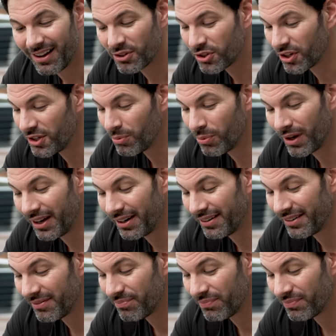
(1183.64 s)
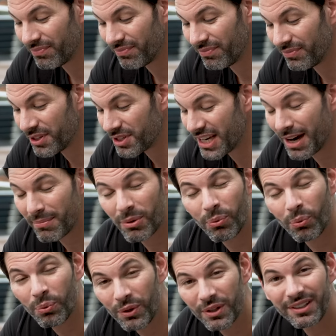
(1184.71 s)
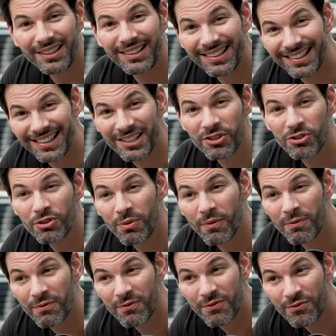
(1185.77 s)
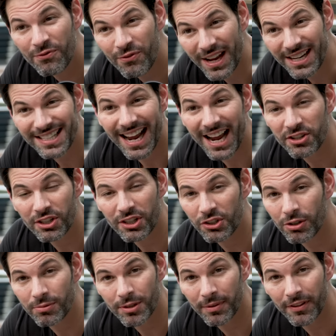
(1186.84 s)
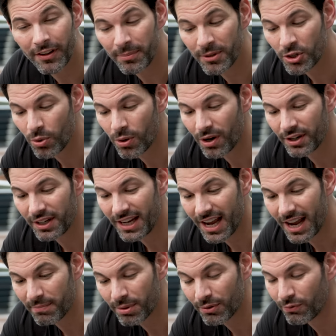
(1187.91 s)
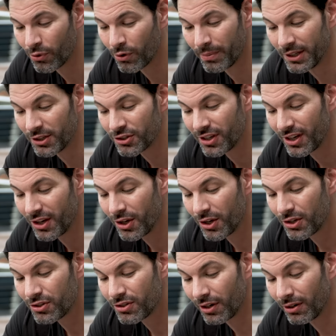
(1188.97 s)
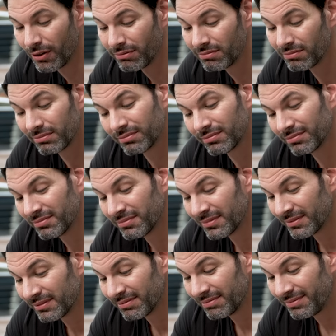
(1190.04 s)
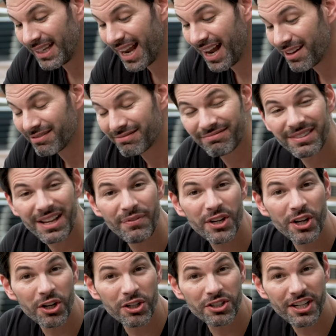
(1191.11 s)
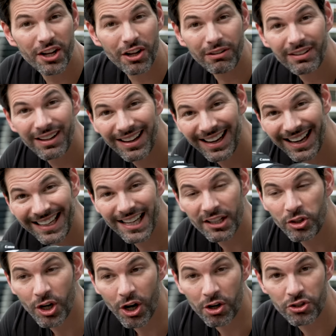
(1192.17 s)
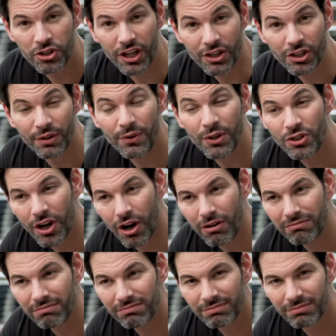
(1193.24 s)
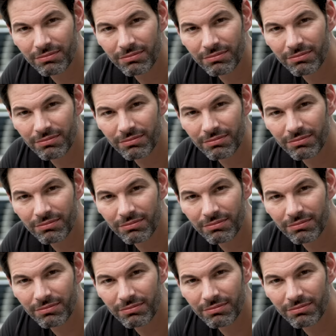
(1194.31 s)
I'll tell you what, this camera really is fantastic in terms of image quality and performance. So yeah, if you get a good deal, get the R6. If you don't,